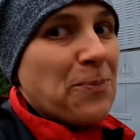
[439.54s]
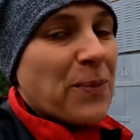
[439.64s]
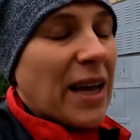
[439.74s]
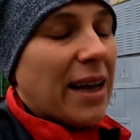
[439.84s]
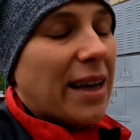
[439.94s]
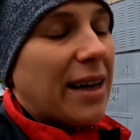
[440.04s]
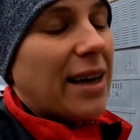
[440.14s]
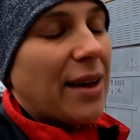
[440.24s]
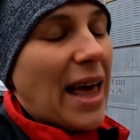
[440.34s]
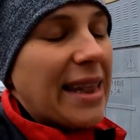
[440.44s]

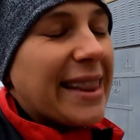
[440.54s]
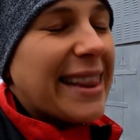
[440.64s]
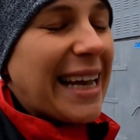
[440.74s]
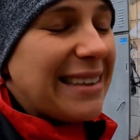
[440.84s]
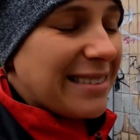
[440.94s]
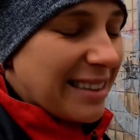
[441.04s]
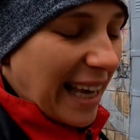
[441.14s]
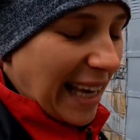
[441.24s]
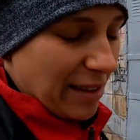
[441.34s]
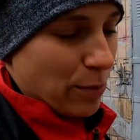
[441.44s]

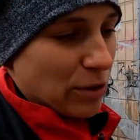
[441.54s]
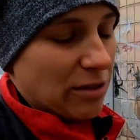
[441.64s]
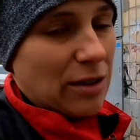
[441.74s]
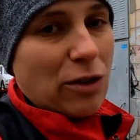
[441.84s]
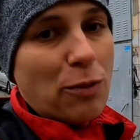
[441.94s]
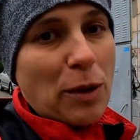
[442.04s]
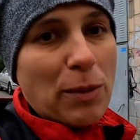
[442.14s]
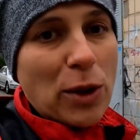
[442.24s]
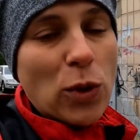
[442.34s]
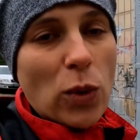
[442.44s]
98% of
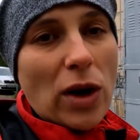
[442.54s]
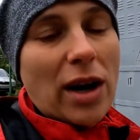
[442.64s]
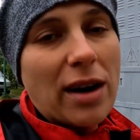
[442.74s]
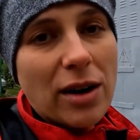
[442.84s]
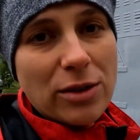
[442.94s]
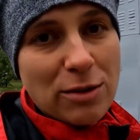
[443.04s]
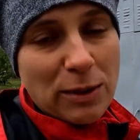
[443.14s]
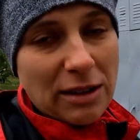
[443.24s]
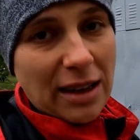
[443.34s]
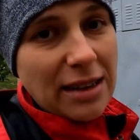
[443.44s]
people who are
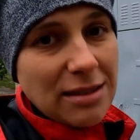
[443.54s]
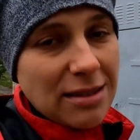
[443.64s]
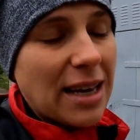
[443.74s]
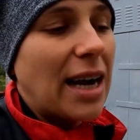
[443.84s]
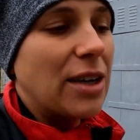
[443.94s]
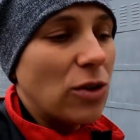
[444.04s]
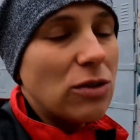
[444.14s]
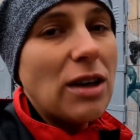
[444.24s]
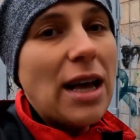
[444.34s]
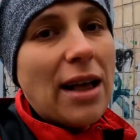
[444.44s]
hospitalized, they are
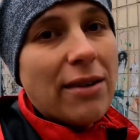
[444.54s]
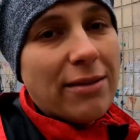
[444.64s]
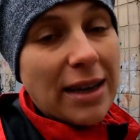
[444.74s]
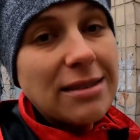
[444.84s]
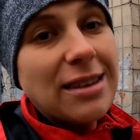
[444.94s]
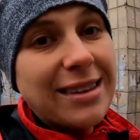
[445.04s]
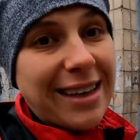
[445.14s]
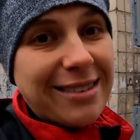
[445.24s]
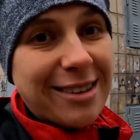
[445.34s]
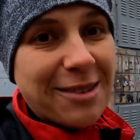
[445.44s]
not
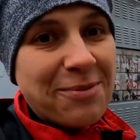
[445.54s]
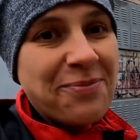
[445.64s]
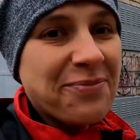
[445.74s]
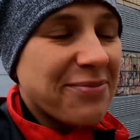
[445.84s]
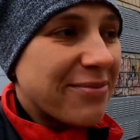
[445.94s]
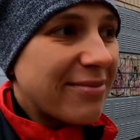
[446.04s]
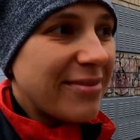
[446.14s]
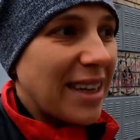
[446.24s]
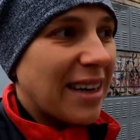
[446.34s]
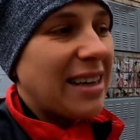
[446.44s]
vaccinated.
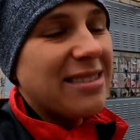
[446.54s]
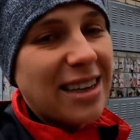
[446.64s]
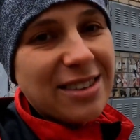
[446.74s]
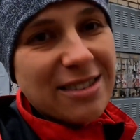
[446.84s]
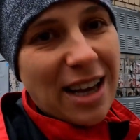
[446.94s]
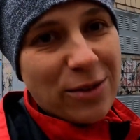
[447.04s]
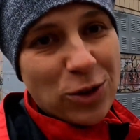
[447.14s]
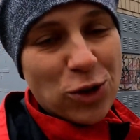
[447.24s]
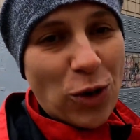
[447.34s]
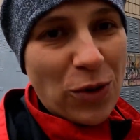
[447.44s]
Guys, I just have
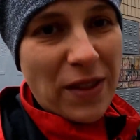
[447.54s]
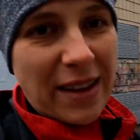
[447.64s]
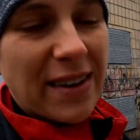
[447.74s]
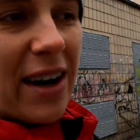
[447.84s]
to show you that